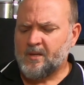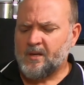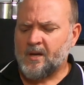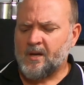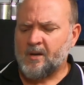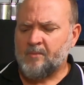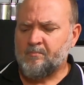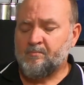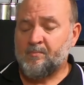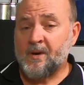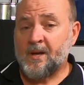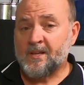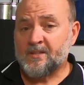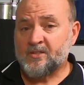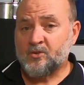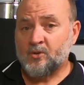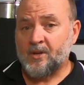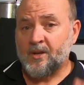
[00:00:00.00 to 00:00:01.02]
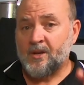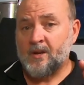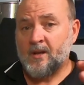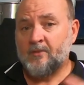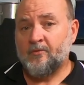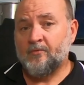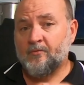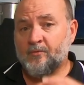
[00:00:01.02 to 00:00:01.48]
But it's got
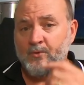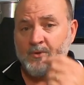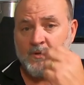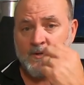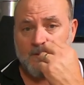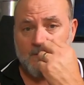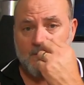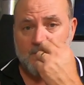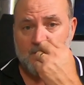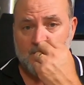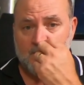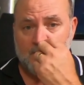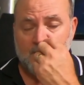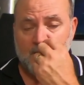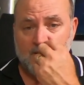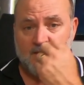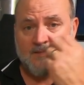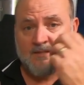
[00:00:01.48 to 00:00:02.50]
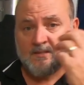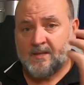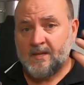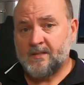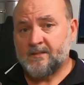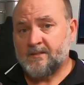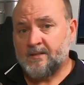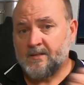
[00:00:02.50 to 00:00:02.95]
enough fruitiness that it
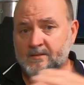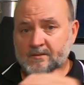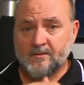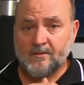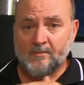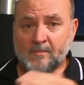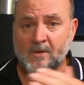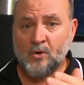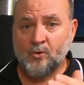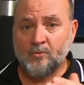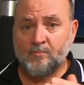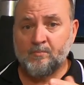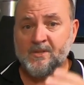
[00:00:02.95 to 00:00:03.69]
stands next to the malt,